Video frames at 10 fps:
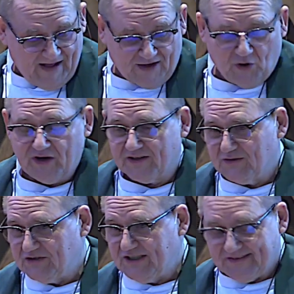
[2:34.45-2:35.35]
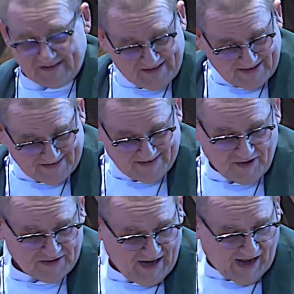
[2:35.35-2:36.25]
According to Jesus, that is
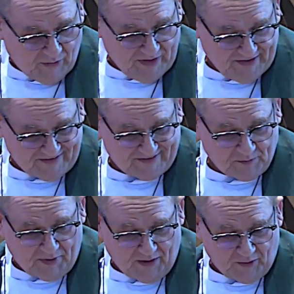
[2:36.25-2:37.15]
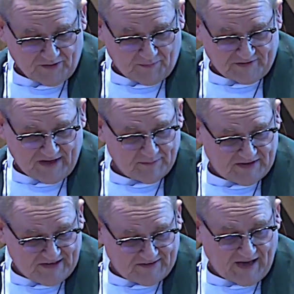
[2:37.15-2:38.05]
not how his
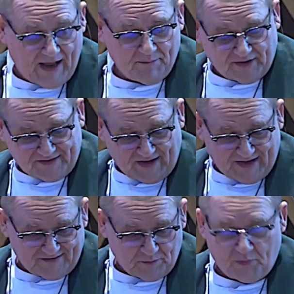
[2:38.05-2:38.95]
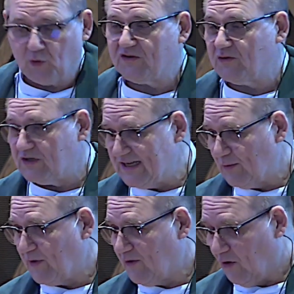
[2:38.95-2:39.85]
disciples are supposed to
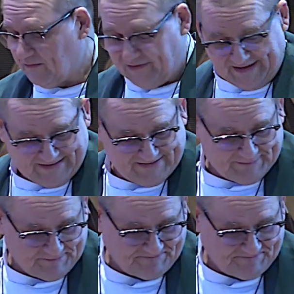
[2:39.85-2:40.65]
deal with conflict.